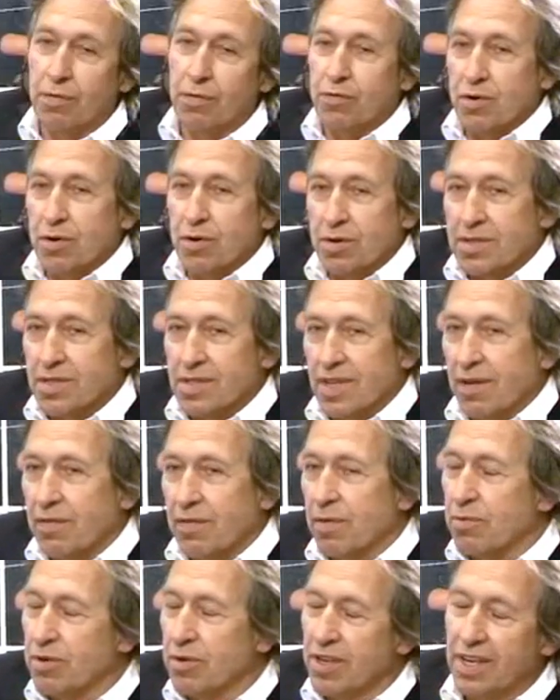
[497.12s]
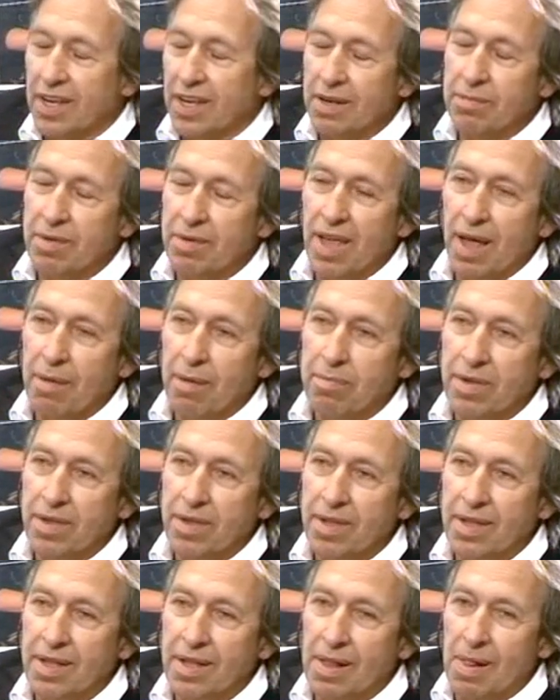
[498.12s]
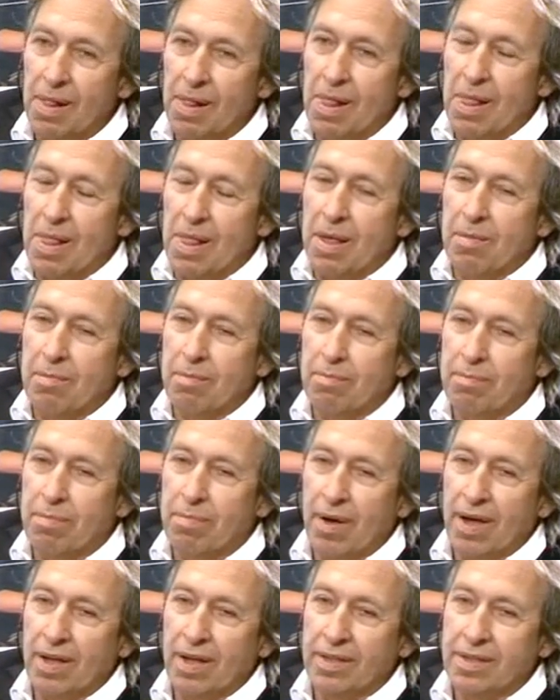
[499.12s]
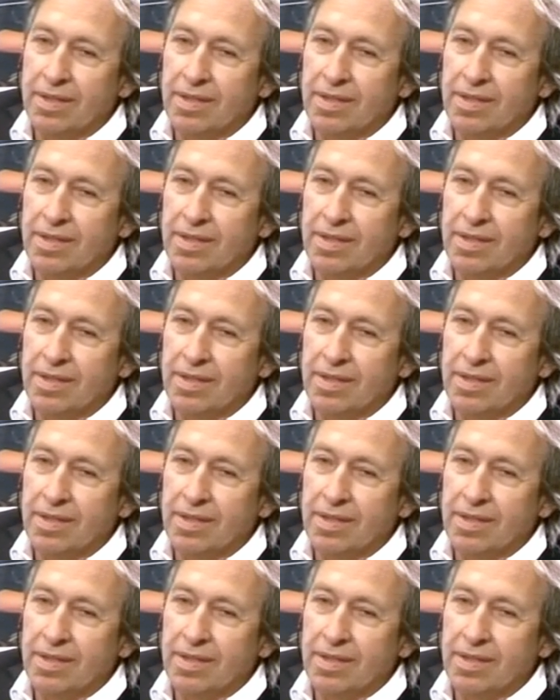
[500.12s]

course, everybody can be happy. But